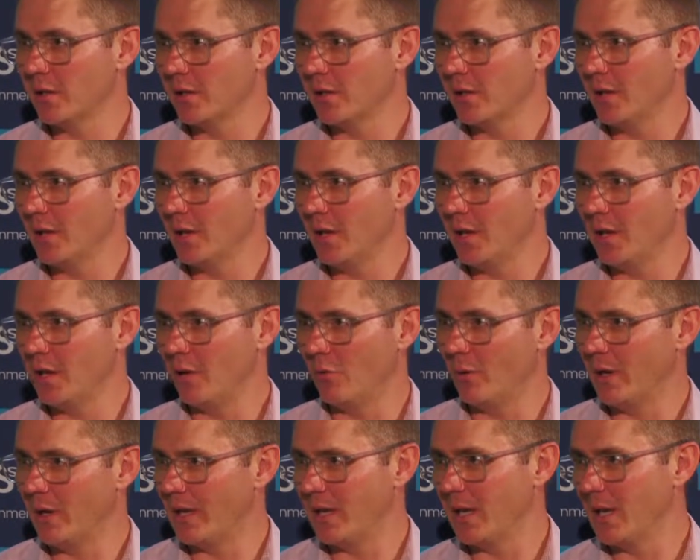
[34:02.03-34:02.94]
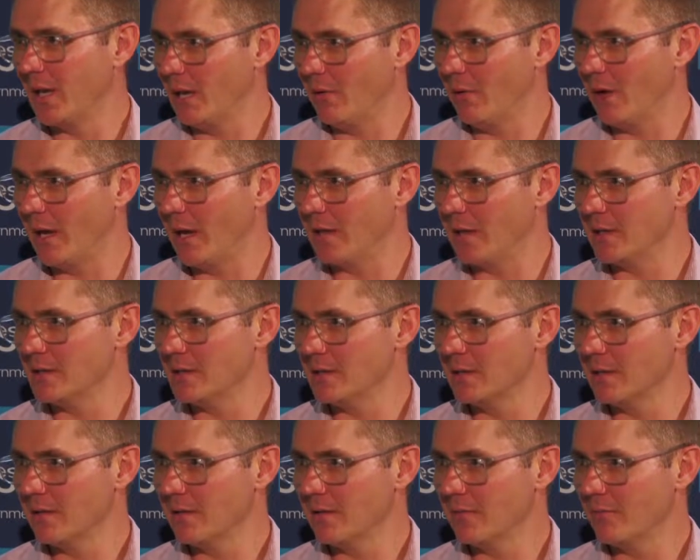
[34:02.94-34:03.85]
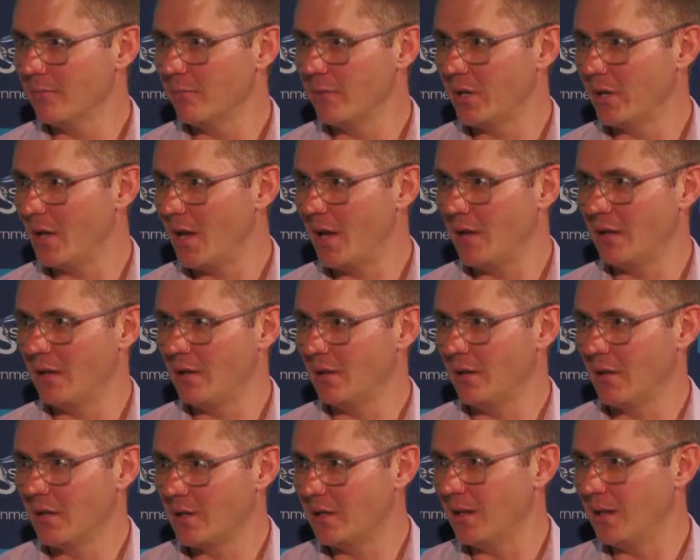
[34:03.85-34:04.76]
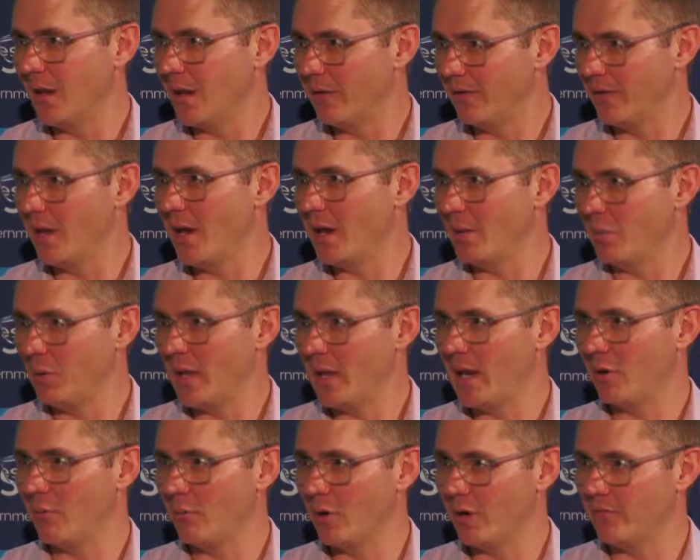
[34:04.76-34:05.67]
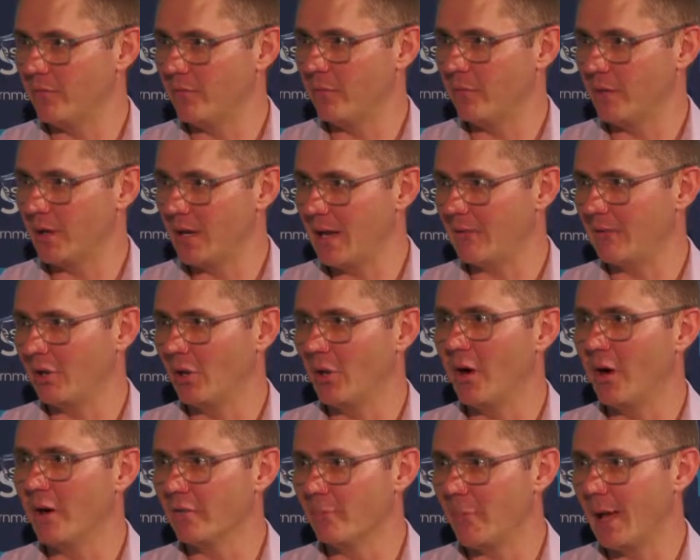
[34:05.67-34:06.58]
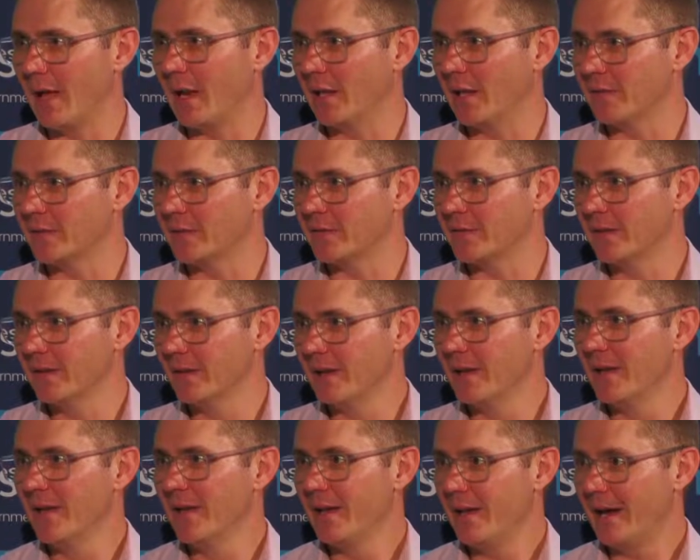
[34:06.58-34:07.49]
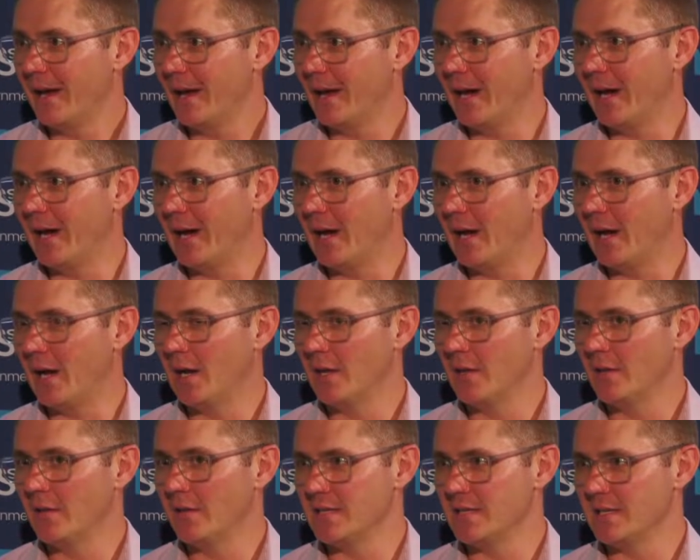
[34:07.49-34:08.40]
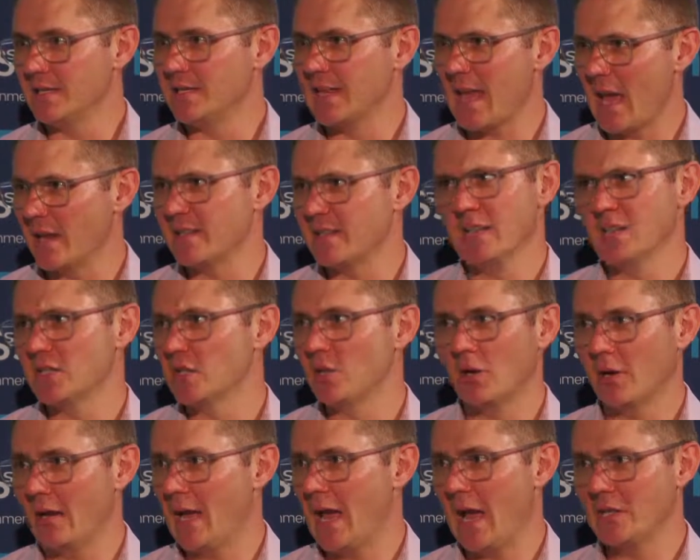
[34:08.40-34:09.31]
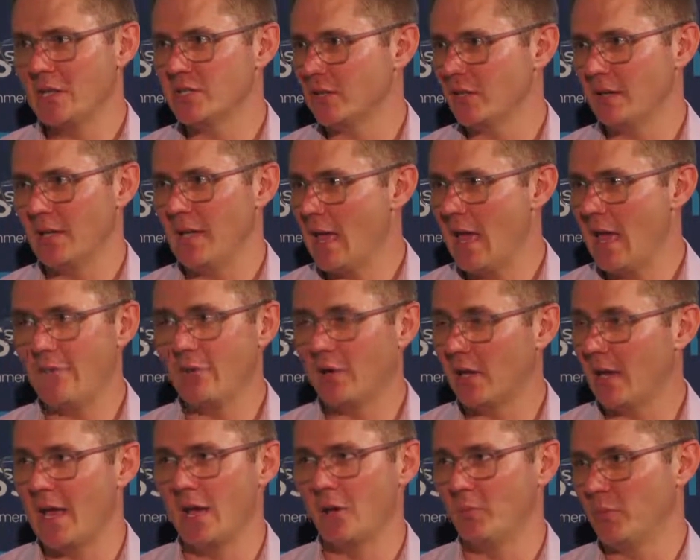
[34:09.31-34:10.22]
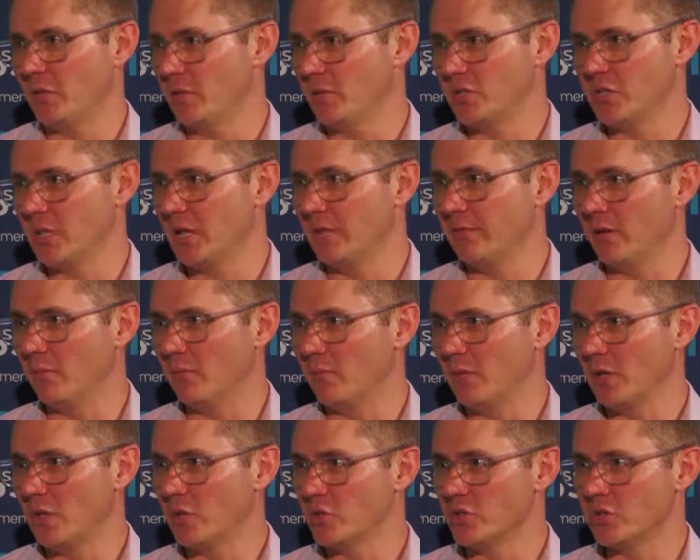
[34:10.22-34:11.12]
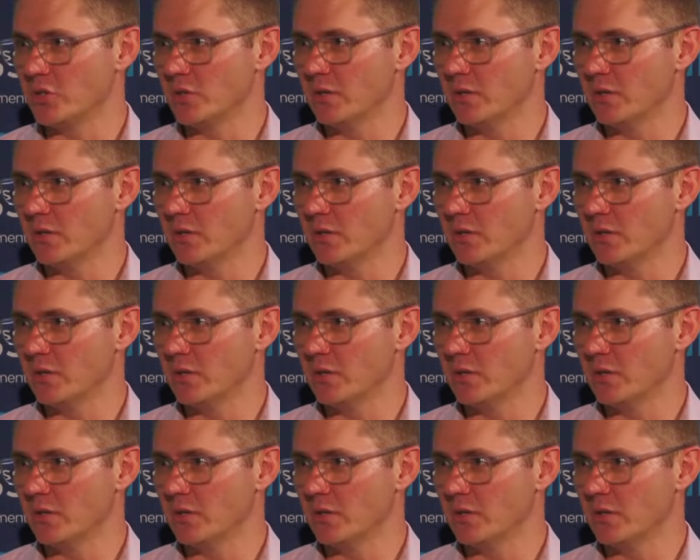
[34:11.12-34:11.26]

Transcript: in a week anyway. But if you're only planning to work 40 and have a life balance, the discount is actually not ever going to help you achieve it because